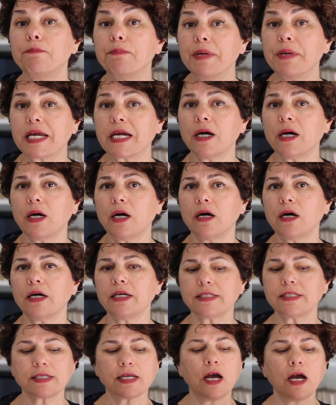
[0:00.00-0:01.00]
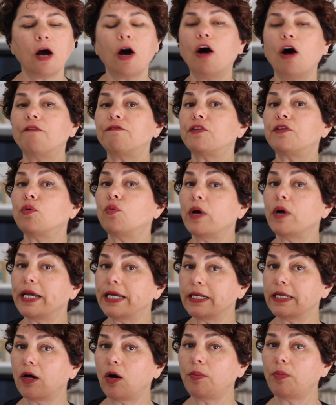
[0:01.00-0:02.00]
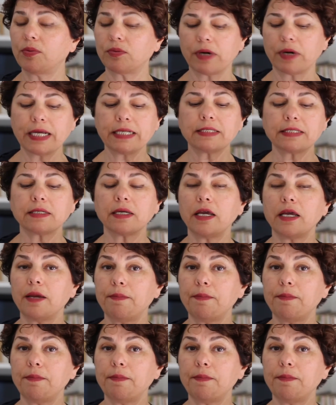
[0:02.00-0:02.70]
because of the way it operates.